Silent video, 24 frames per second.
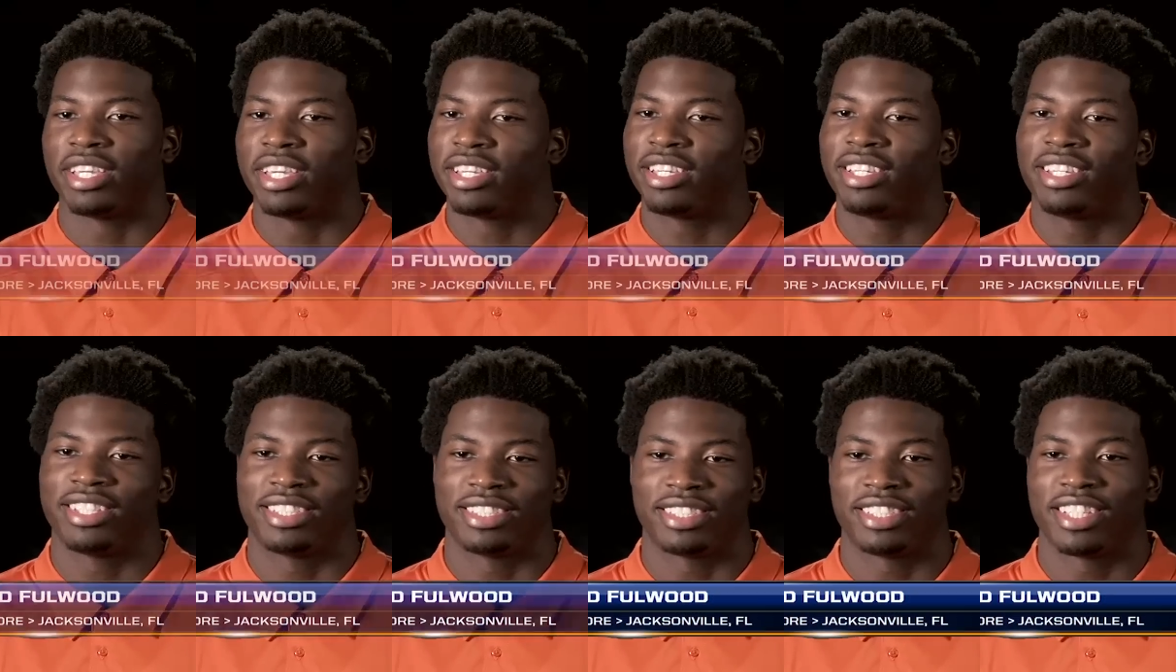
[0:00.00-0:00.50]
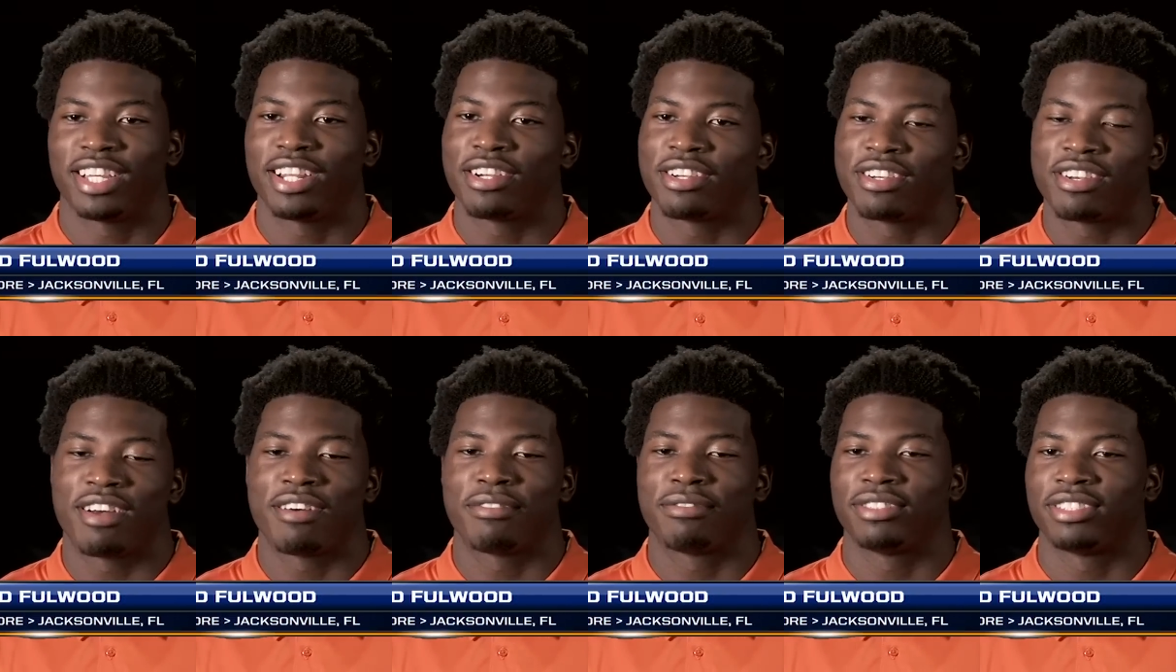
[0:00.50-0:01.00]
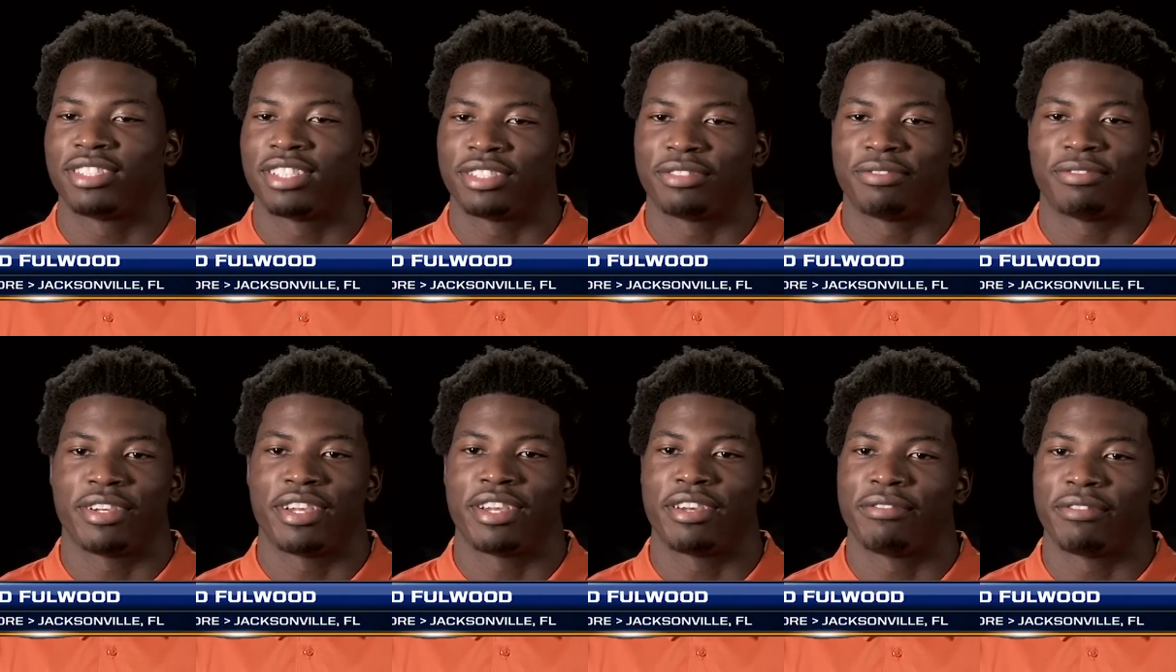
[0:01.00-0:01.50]
He set out an offense
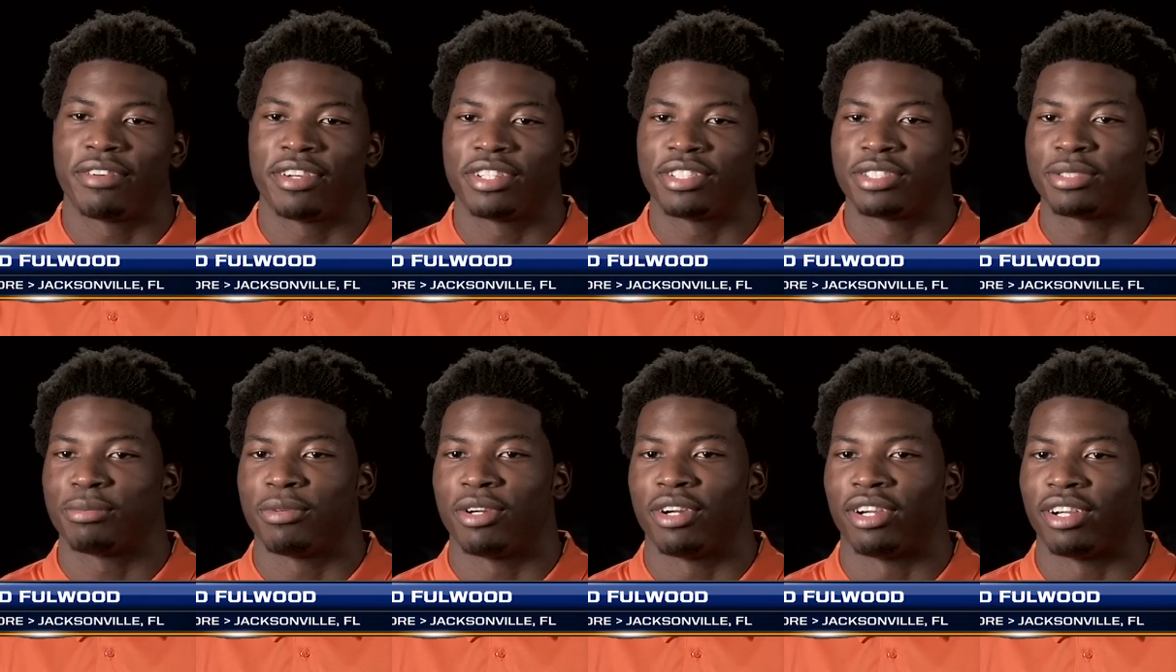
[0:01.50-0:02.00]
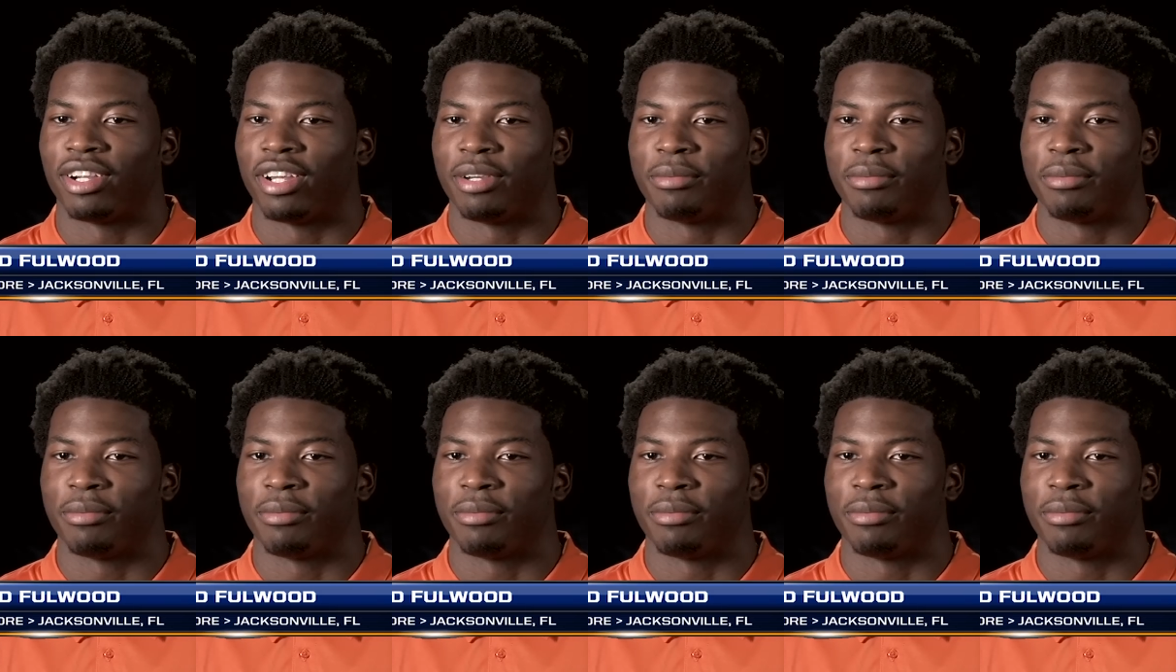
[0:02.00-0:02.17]
that's very, very smart.